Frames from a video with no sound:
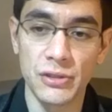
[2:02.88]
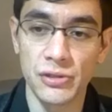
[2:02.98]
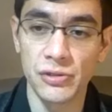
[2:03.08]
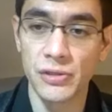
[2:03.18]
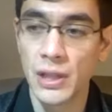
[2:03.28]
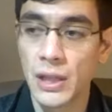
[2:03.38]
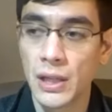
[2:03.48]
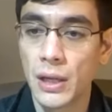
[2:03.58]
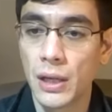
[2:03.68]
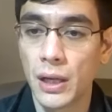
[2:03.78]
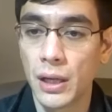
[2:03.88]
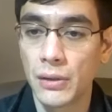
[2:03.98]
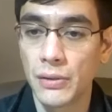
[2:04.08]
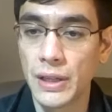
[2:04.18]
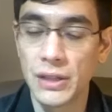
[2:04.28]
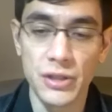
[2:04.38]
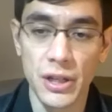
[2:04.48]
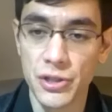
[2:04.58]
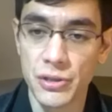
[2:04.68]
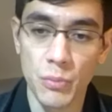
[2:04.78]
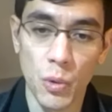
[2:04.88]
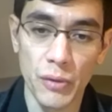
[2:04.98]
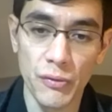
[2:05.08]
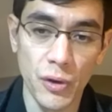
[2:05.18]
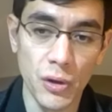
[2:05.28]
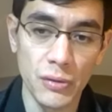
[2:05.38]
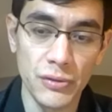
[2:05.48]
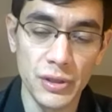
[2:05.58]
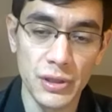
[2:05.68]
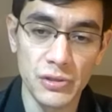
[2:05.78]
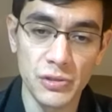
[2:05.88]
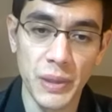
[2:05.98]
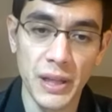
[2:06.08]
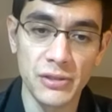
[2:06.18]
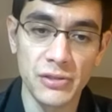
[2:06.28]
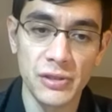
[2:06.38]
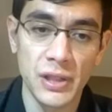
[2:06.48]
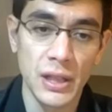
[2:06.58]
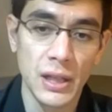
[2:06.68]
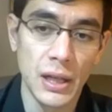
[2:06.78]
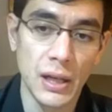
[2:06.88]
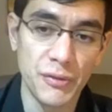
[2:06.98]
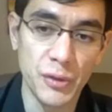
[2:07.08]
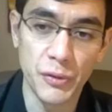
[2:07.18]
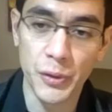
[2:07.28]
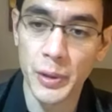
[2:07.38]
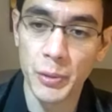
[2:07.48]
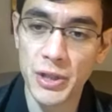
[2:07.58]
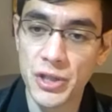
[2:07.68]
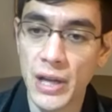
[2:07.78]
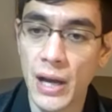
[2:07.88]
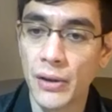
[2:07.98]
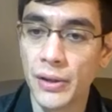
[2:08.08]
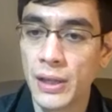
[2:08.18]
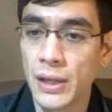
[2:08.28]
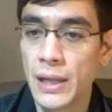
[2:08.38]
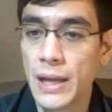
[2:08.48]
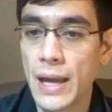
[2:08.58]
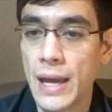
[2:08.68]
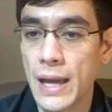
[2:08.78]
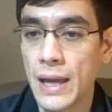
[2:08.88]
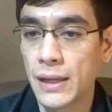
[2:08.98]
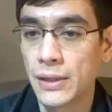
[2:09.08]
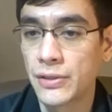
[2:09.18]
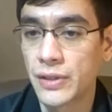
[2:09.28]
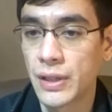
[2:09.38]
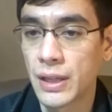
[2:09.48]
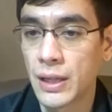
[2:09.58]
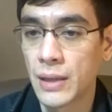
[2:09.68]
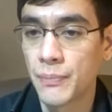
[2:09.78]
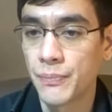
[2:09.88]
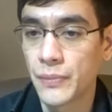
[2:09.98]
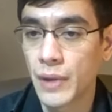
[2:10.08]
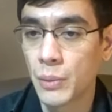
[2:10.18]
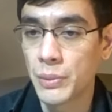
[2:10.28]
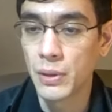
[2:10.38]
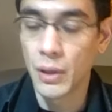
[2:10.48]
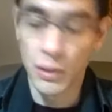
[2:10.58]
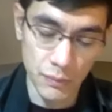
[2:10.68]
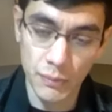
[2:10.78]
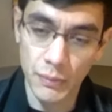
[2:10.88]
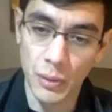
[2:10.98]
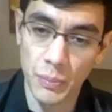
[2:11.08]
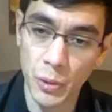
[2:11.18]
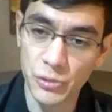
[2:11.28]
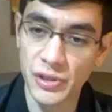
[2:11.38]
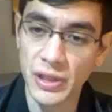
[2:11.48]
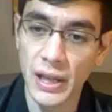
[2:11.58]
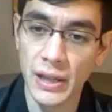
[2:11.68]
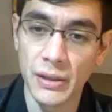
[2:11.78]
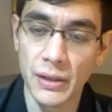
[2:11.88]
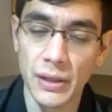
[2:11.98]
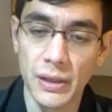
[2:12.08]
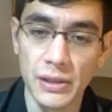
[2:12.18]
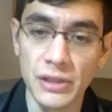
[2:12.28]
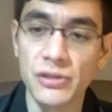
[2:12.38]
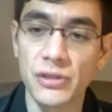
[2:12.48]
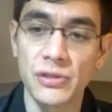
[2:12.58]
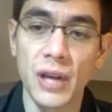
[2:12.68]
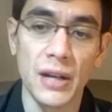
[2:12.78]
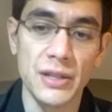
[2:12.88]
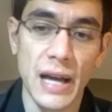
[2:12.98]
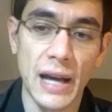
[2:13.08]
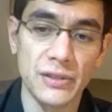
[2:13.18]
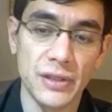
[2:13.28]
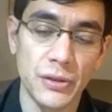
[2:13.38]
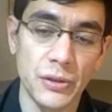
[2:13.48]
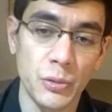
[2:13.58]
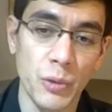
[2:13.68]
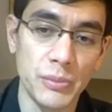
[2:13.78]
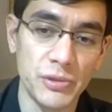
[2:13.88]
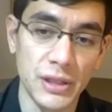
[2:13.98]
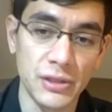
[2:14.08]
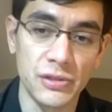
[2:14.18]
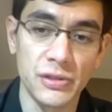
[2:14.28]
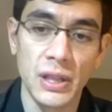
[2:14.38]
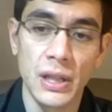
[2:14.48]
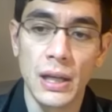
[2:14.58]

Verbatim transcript: just uh, get in touch and more involved in this space, uh, feel free to reach out. And um, I'll be I'll I'll post again uh, Lisa's contact and her websites